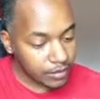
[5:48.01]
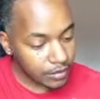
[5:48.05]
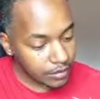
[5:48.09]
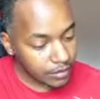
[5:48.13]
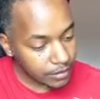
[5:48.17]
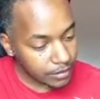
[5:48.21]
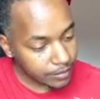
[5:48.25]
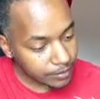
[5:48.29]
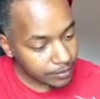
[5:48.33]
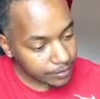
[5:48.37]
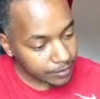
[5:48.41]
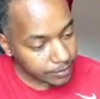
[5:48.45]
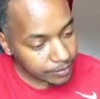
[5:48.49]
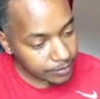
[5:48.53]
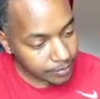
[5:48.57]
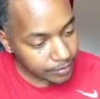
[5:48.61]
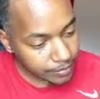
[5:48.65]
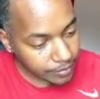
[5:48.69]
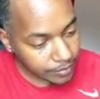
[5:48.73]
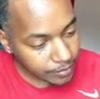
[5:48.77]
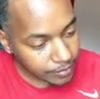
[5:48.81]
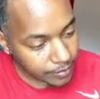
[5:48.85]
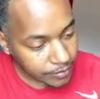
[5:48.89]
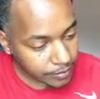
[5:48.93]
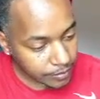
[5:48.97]

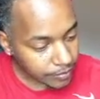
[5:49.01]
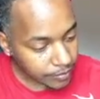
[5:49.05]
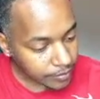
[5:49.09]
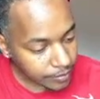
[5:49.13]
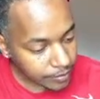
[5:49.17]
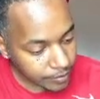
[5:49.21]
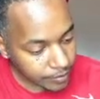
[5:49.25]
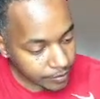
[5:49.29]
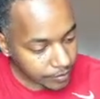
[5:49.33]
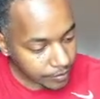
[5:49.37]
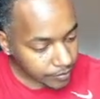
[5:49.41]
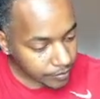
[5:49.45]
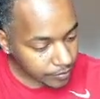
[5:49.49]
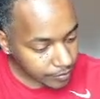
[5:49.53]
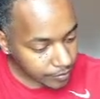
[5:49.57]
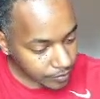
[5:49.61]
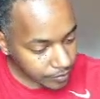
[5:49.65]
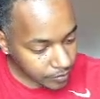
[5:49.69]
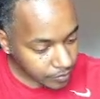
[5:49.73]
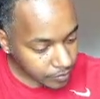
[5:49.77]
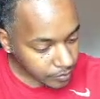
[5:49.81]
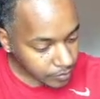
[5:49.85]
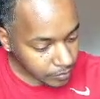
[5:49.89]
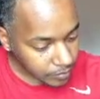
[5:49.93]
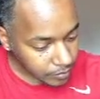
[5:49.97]

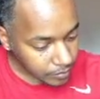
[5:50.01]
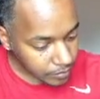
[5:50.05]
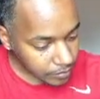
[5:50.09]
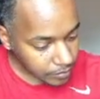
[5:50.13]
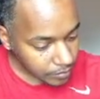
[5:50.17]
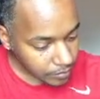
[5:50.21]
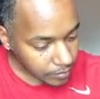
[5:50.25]
Nothing is said.